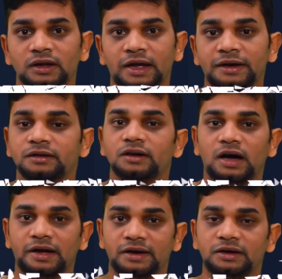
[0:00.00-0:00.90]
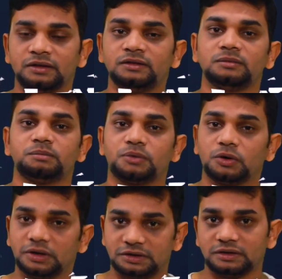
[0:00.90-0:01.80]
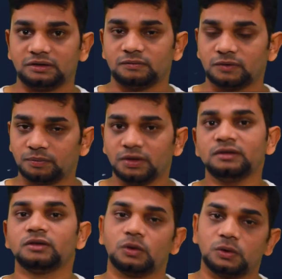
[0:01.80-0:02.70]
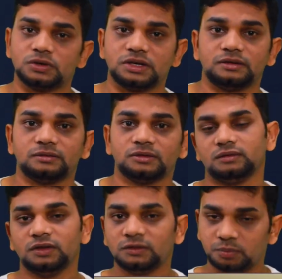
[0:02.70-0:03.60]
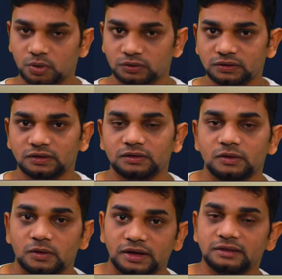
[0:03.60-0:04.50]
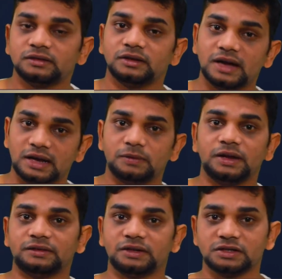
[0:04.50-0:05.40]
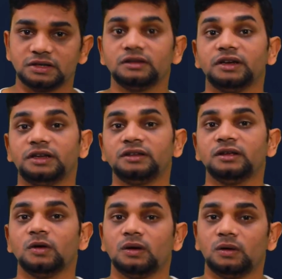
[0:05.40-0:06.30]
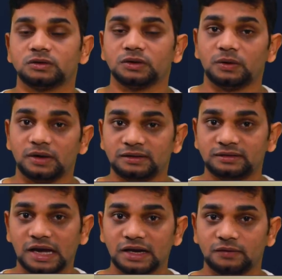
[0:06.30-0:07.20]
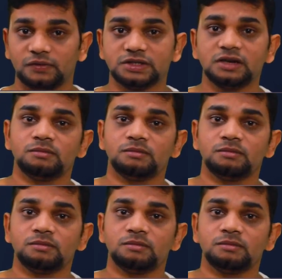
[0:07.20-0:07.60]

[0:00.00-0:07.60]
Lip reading: and iron is protected from the corrosion. This process is known as galvanization. It is also known as sacrificial